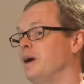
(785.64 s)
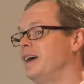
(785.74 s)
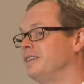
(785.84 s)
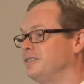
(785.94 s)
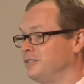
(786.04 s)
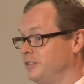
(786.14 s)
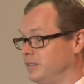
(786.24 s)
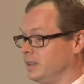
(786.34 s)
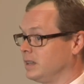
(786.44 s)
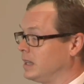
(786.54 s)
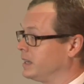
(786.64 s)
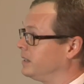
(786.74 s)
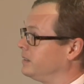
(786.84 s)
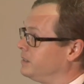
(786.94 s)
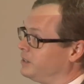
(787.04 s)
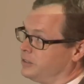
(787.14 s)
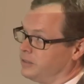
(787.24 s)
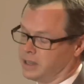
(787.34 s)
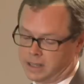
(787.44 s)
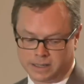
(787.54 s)
bias is just in collecting the
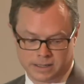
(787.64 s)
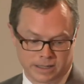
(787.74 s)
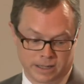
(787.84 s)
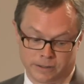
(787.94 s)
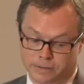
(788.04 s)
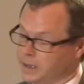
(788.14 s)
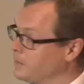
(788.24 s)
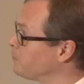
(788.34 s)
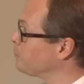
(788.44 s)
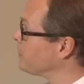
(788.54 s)
tissue, not in any other thing.